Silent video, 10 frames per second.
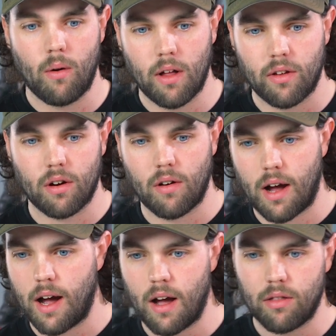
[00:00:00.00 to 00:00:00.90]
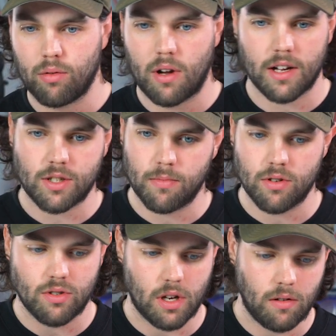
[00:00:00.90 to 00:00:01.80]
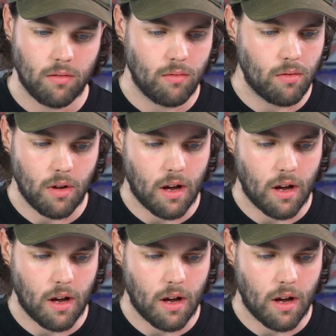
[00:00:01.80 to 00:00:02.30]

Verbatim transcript: whether uh, through customers and